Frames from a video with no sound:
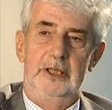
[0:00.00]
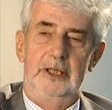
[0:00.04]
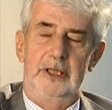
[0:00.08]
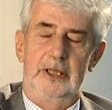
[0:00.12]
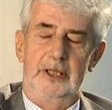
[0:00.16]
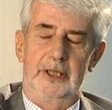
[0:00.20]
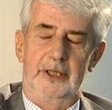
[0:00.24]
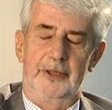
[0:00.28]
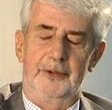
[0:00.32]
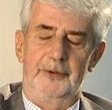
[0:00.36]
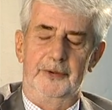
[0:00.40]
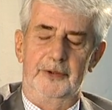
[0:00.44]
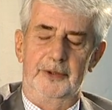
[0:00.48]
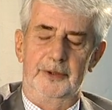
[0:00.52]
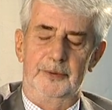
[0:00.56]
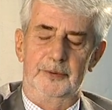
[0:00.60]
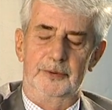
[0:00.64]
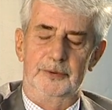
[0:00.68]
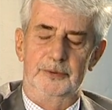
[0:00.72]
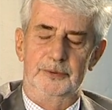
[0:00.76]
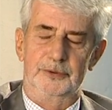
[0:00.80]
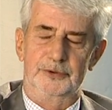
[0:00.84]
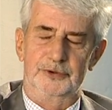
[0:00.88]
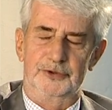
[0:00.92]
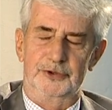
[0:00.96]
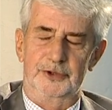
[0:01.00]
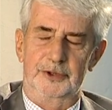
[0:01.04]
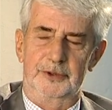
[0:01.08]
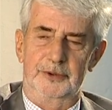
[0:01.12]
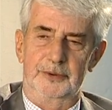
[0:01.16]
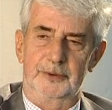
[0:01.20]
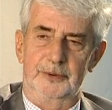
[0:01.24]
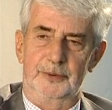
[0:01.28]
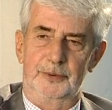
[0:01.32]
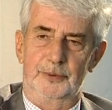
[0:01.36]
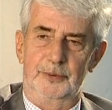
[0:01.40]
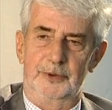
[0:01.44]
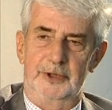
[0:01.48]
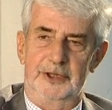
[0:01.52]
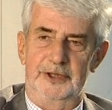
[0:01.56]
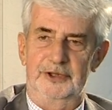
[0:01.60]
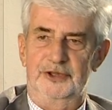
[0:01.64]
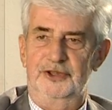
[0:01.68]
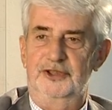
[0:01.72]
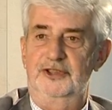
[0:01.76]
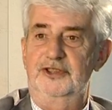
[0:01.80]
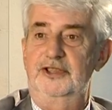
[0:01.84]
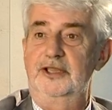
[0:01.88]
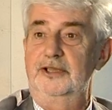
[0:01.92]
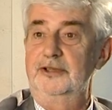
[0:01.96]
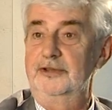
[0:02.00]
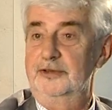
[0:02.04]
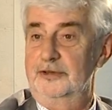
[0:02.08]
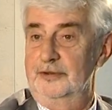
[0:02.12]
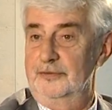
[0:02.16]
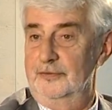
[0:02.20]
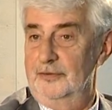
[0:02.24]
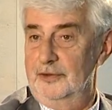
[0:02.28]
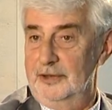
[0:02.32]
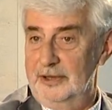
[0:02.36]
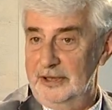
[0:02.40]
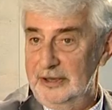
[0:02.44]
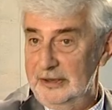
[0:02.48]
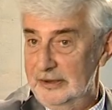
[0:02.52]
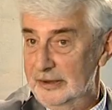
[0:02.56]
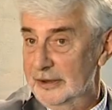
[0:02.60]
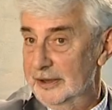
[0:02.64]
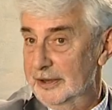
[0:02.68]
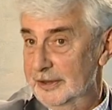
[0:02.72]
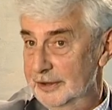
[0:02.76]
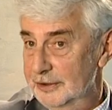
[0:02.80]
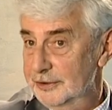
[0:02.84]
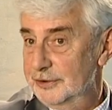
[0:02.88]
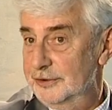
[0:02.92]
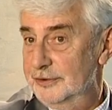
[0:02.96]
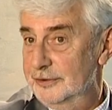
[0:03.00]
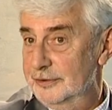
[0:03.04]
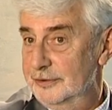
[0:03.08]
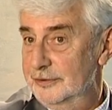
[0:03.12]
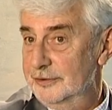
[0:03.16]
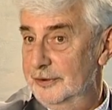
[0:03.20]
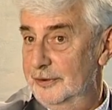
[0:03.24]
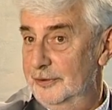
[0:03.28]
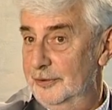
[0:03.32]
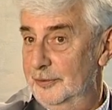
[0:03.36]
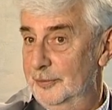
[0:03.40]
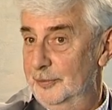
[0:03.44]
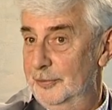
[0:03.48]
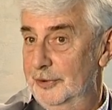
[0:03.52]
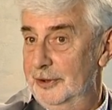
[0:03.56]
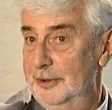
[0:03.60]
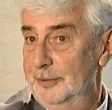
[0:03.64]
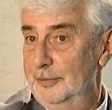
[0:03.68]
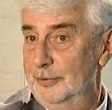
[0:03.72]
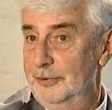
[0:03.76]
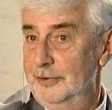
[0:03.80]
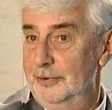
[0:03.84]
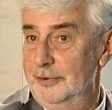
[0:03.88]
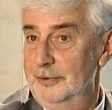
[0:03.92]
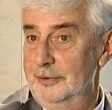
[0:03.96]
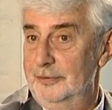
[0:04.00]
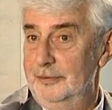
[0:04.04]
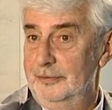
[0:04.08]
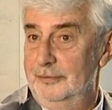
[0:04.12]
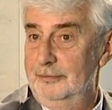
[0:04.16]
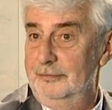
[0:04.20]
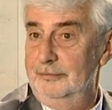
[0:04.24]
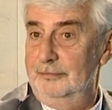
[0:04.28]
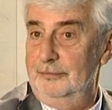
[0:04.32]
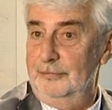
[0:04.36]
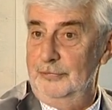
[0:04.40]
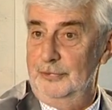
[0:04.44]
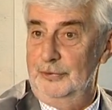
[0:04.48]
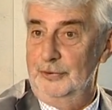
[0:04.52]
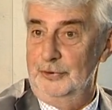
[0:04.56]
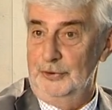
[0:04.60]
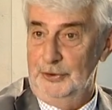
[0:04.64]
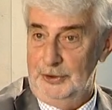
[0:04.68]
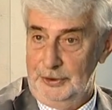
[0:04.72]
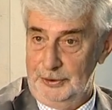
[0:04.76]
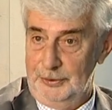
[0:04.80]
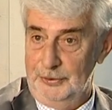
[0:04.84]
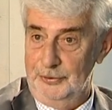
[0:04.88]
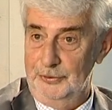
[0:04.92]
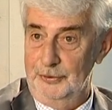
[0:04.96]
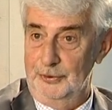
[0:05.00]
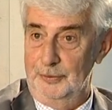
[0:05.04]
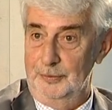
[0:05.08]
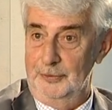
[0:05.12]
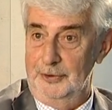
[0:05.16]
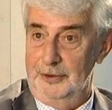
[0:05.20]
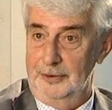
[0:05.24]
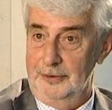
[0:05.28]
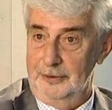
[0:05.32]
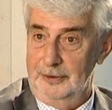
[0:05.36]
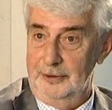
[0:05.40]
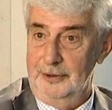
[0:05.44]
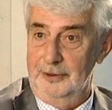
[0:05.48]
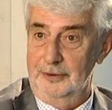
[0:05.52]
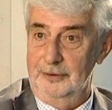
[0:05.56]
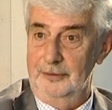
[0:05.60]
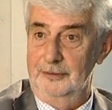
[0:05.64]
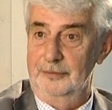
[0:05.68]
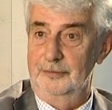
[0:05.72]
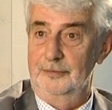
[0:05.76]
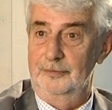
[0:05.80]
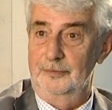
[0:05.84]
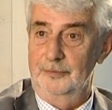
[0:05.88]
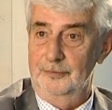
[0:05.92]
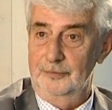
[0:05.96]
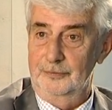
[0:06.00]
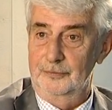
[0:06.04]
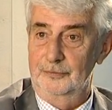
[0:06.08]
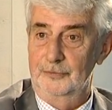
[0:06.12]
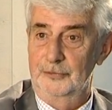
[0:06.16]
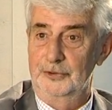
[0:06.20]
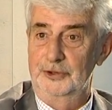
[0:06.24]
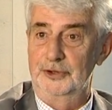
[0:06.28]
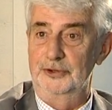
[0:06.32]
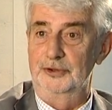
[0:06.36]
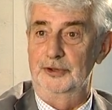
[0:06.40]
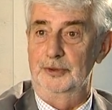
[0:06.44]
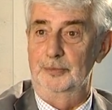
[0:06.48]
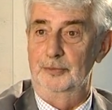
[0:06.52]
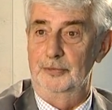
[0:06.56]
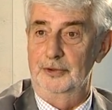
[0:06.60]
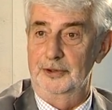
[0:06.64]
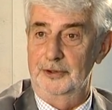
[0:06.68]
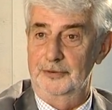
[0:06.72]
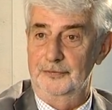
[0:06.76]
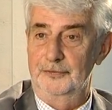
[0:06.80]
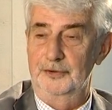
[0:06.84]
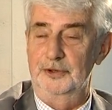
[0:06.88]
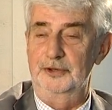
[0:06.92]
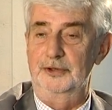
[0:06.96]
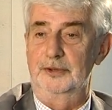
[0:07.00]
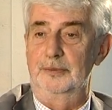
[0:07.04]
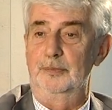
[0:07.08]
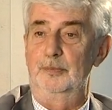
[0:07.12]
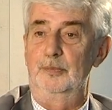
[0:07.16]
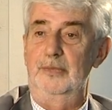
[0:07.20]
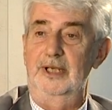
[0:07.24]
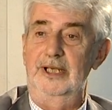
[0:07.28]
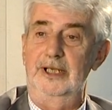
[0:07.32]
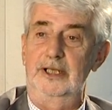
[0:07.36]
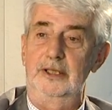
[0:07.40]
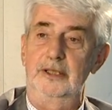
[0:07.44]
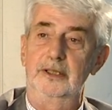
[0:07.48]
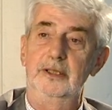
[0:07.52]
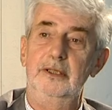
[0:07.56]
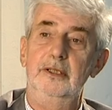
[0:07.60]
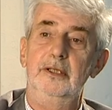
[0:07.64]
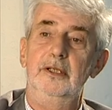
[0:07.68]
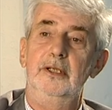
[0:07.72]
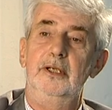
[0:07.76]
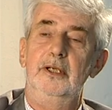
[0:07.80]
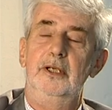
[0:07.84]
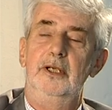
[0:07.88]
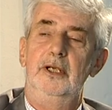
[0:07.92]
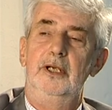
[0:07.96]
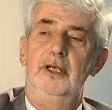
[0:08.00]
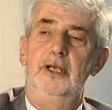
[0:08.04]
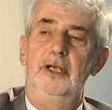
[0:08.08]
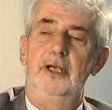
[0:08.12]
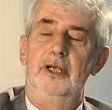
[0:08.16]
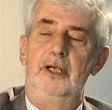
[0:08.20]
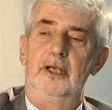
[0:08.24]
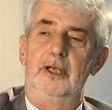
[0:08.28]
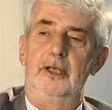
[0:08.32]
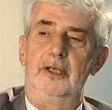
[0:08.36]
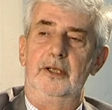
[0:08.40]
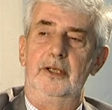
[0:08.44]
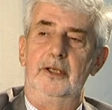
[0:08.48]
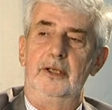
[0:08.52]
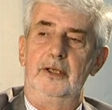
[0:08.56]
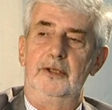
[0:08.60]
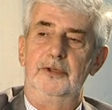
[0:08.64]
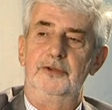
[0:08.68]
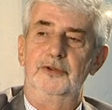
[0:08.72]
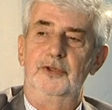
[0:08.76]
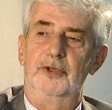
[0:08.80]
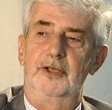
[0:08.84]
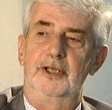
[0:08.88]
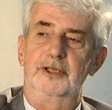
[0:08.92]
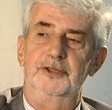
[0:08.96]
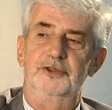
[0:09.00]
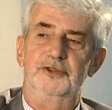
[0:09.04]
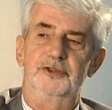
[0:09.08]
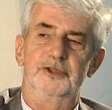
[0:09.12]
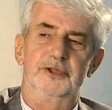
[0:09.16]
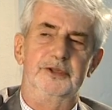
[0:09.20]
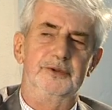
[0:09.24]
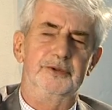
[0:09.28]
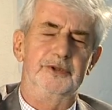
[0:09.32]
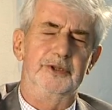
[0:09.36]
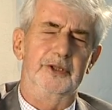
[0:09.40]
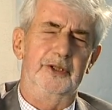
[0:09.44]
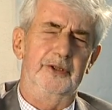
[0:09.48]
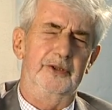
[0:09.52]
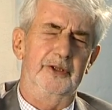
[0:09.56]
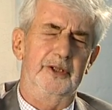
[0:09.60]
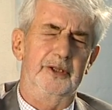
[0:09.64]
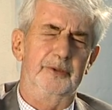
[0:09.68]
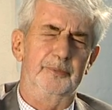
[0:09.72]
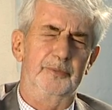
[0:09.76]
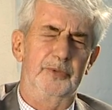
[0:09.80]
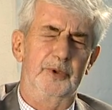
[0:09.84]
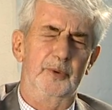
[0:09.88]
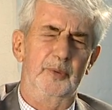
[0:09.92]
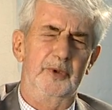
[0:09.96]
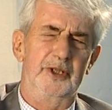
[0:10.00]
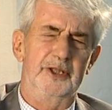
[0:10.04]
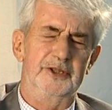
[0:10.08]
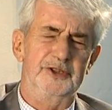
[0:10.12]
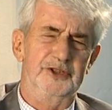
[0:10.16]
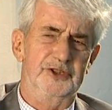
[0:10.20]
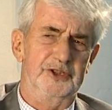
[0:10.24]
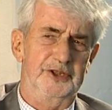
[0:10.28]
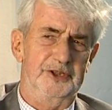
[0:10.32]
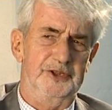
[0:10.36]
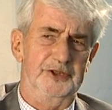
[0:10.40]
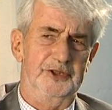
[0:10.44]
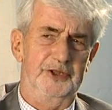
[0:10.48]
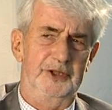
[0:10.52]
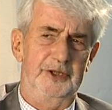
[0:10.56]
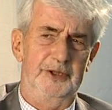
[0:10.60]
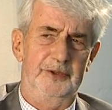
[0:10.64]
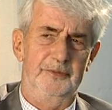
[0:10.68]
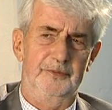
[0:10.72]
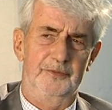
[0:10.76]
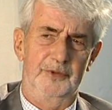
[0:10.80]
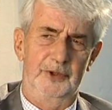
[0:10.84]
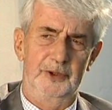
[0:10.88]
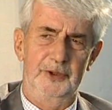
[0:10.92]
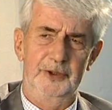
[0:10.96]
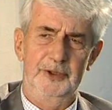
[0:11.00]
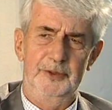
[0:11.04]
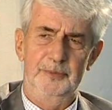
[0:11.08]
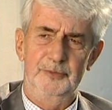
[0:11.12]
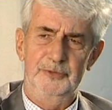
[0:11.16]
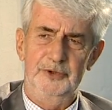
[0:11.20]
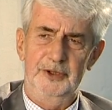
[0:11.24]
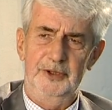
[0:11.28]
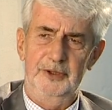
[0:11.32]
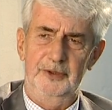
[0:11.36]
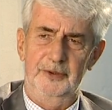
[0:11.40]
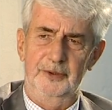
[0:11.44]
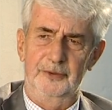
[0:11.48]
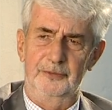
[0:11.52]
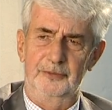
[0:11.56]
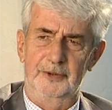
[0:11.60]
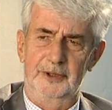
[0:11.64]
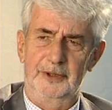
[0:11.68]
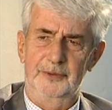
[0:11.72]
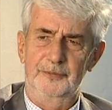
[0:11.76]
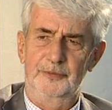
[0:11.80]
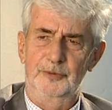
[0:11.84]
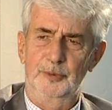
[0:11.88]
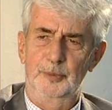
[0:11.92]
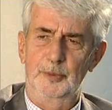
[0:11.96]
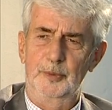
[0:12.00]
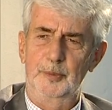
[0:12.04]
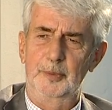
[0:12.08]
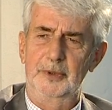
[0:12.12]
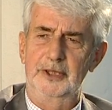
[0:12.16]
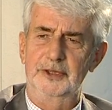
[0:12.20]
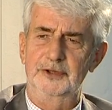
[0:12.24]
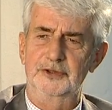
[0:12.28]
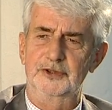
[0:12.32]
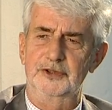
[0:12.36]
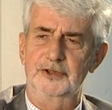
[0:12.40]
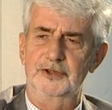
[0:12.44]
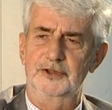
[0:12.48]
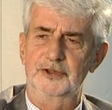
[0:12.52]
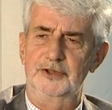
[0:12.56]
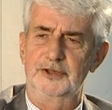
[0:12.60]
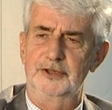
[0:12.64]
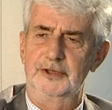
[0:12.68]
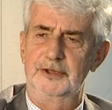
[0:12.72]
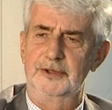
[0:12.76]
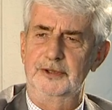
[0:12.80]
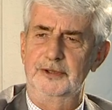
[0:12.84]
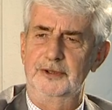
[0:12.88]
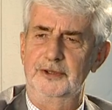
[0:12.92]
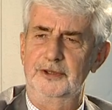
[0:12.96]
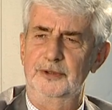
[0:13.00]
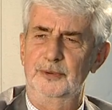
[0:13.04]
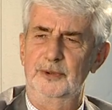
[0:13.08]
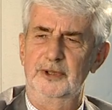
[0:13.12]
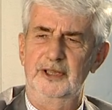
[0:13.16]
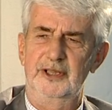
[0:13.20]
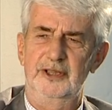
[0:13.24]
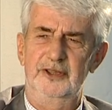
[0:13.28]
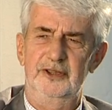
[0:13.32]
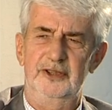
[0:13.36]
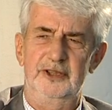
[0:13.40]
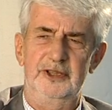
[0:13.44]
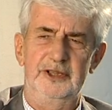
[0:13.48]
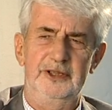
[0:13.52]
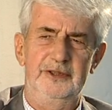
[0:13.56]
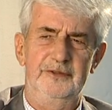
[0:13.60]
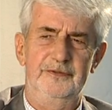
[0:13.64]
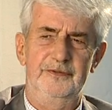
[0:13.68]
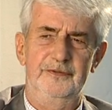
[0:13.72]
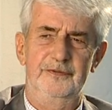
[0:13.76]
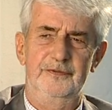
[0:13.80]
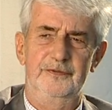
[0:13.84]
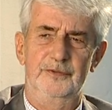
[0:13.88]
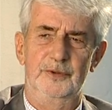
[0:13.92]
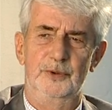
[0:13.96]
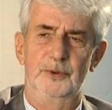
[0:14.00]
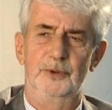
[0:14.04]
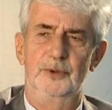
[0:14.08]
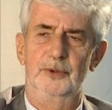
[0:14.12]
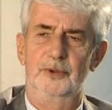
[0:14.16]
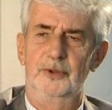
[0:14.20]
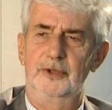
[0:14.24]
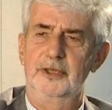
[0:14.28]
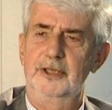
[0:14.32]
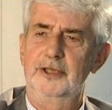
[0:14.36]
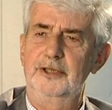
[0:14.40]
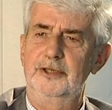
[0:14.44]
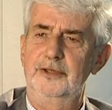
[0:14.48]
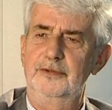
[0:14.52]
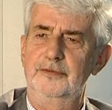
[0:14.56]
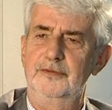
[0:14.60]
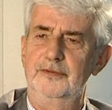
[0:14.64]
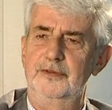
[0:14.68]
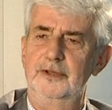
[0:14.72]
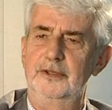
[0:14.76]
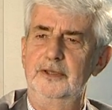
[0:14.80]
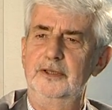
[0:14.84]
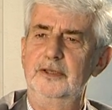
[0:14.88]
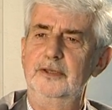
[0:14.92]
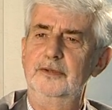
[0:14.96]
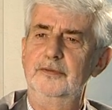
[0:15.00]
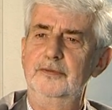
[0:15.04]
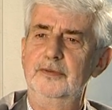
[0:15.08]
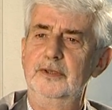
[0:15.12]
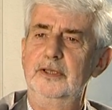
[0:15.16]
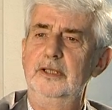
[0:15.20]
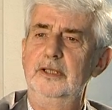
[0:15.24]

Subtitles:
And they were also extensively indexed so that people could use them in a reasonably efficient manner. So that series, I think, probably had 16 volumes in it that ran from about 69 to 84 or 85.